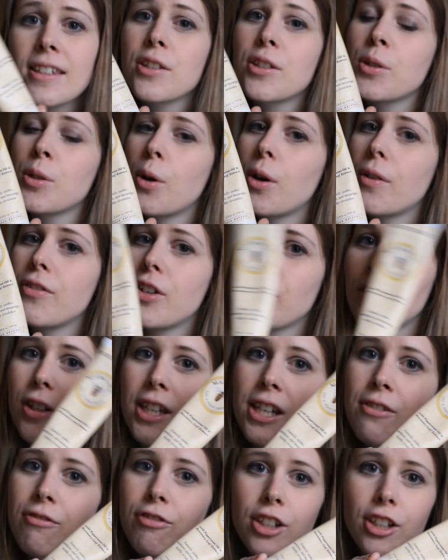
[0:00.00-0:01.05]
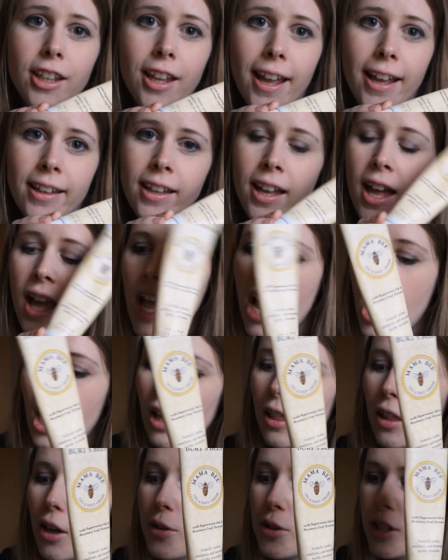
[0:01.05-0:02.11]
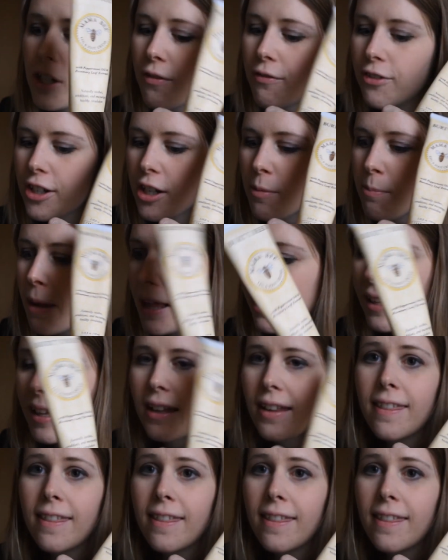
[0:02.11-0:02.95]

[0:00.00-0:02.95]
so if you're looking for like a lotion for your belly,